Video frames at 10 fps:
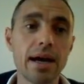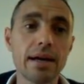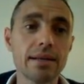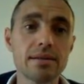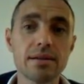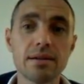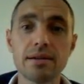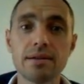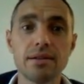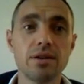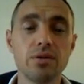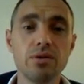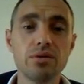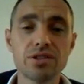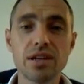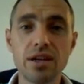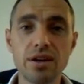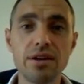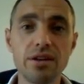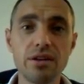and uh, you know you're suddenly
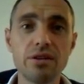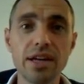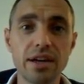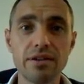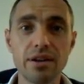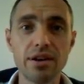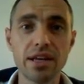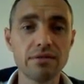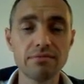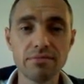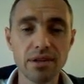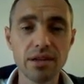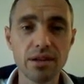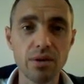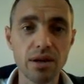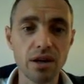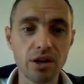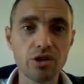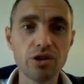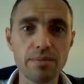earn, looking at earning you know
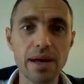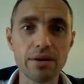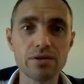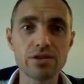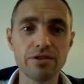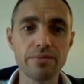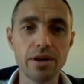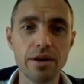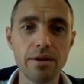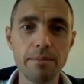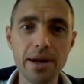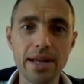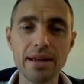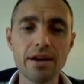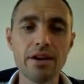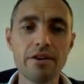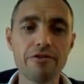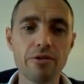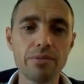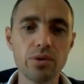a, good amount of uh, money
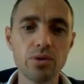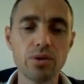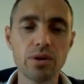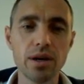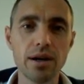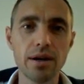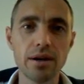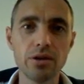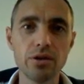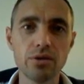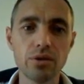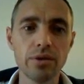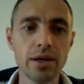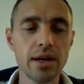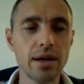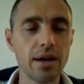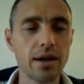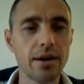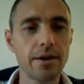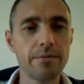from your uh, your
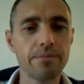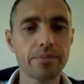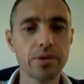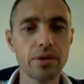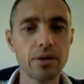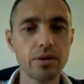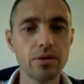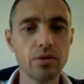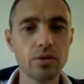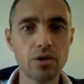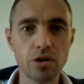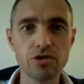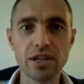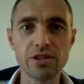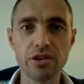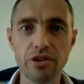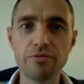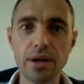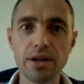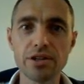um, your contracts that
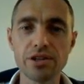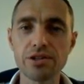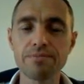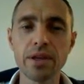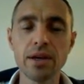you've purchased.